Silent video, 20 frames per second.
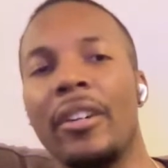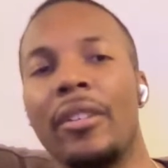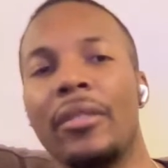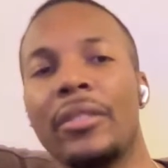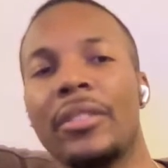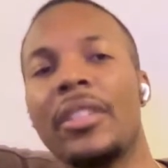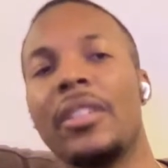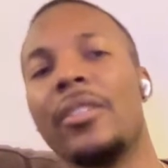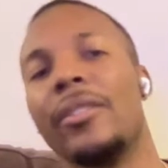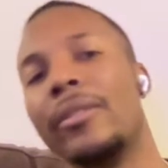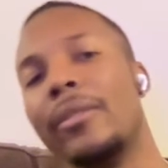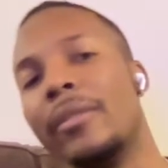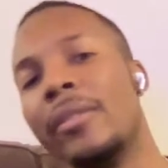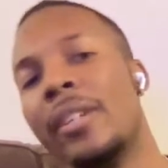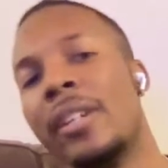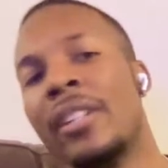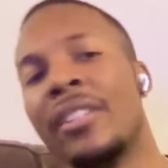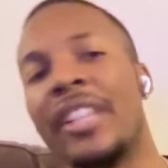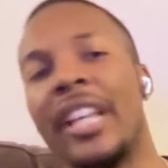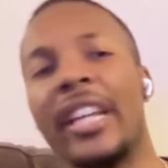so
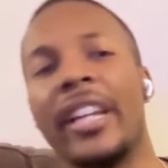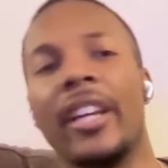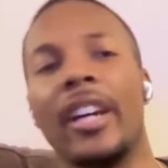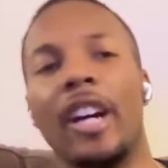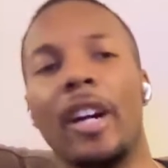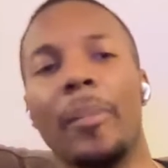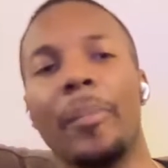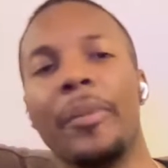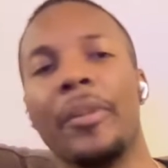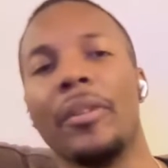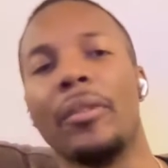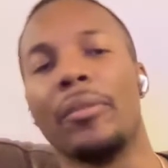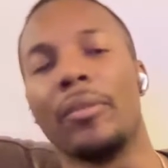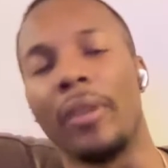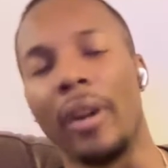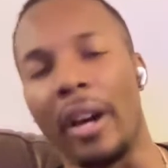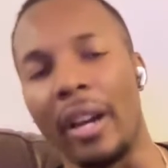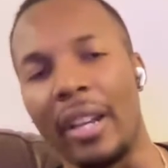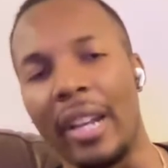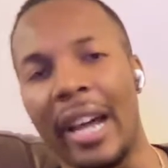that'll help you
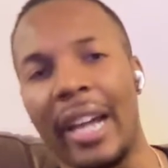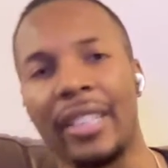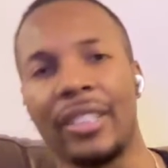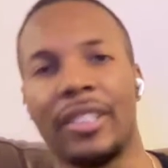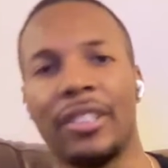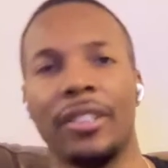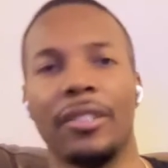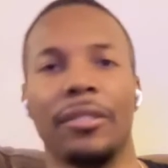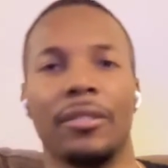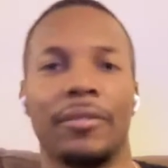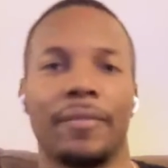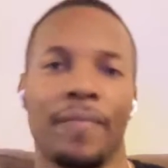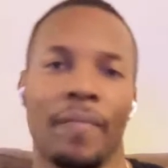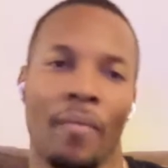a lot too.